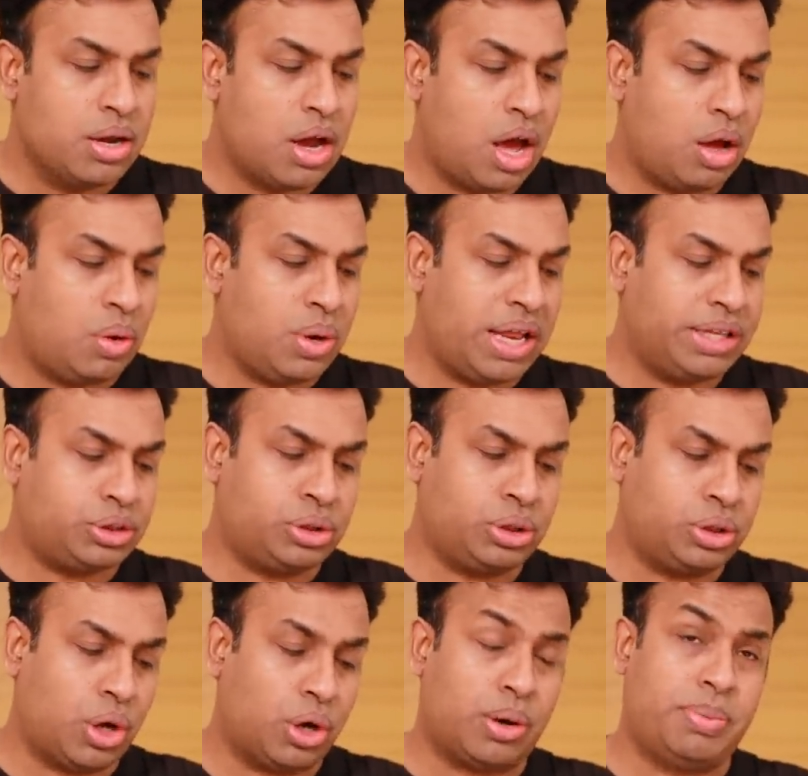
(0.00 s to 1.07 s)
Now let's
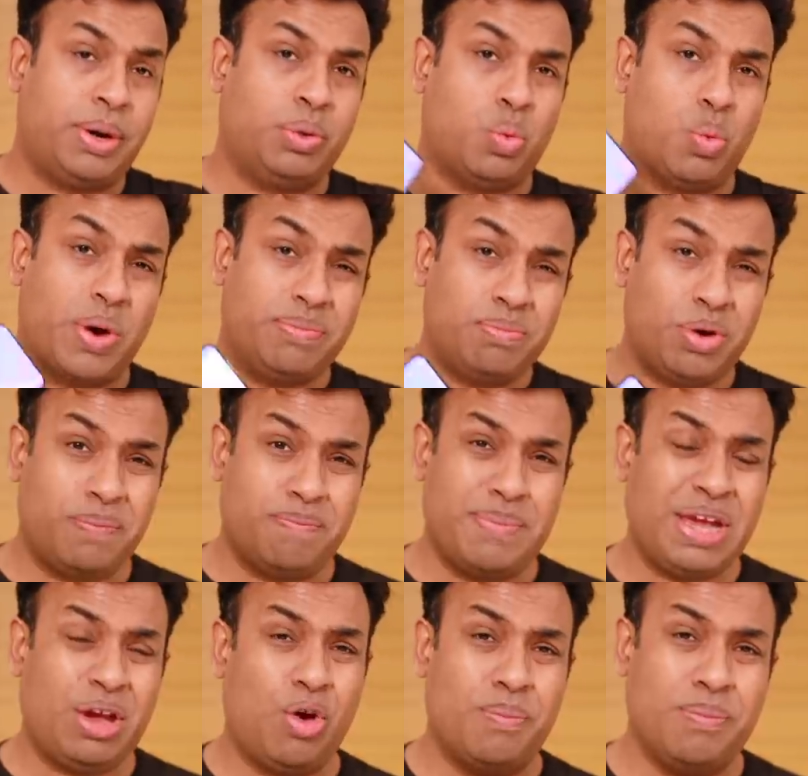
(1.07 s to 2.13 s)
uh, talk about one more
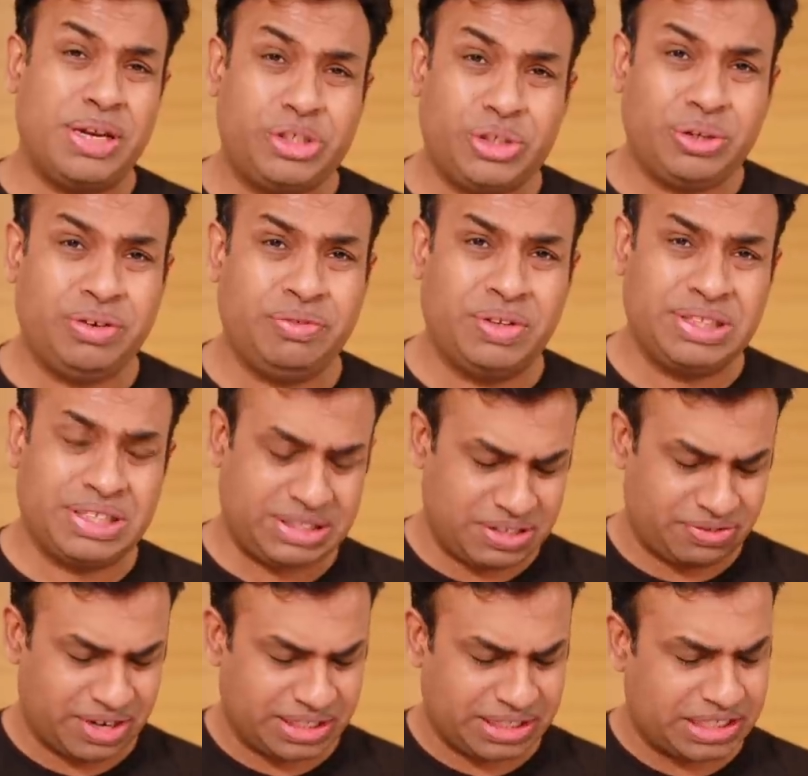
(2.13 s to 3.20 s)
big omission with this
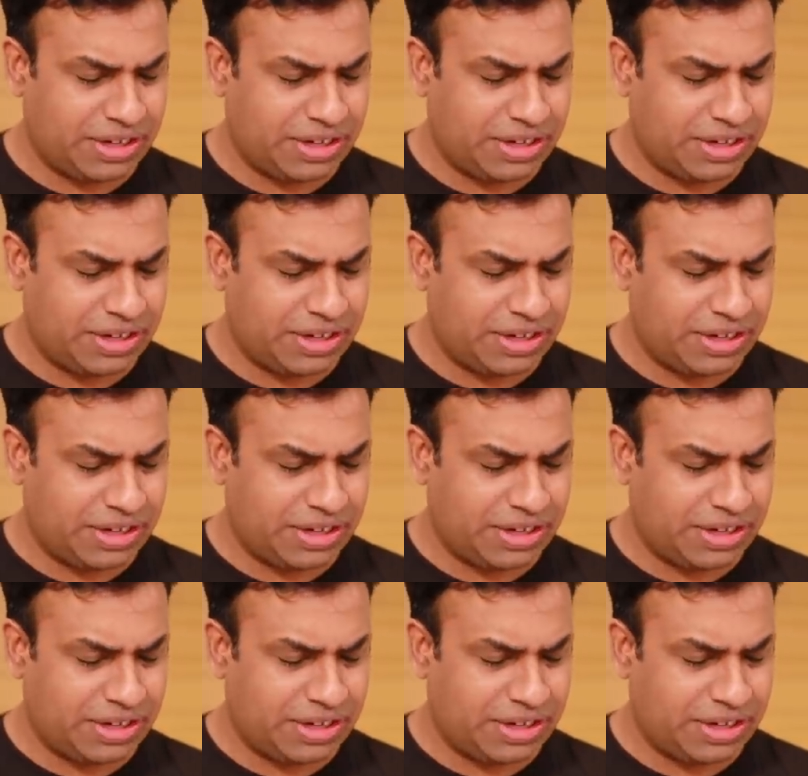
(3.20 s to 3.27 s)
device.